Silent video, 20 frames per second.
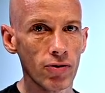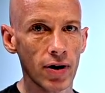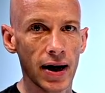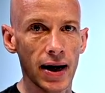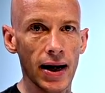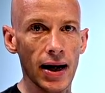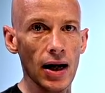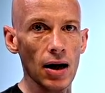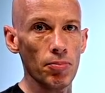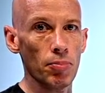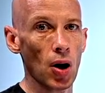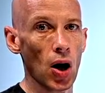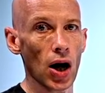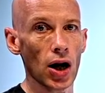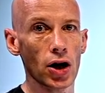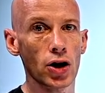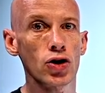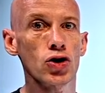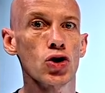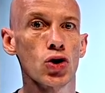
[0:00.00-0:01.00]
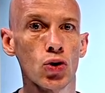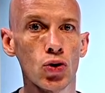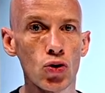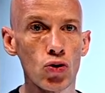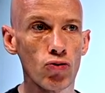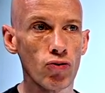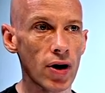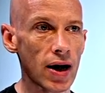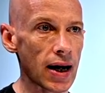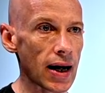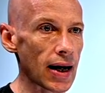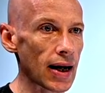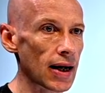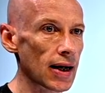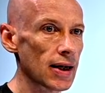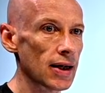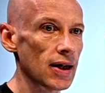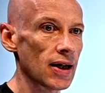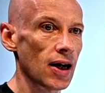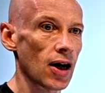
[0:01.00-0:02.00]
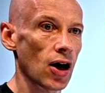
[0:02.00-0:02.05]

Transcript: ring, a pilot two ring,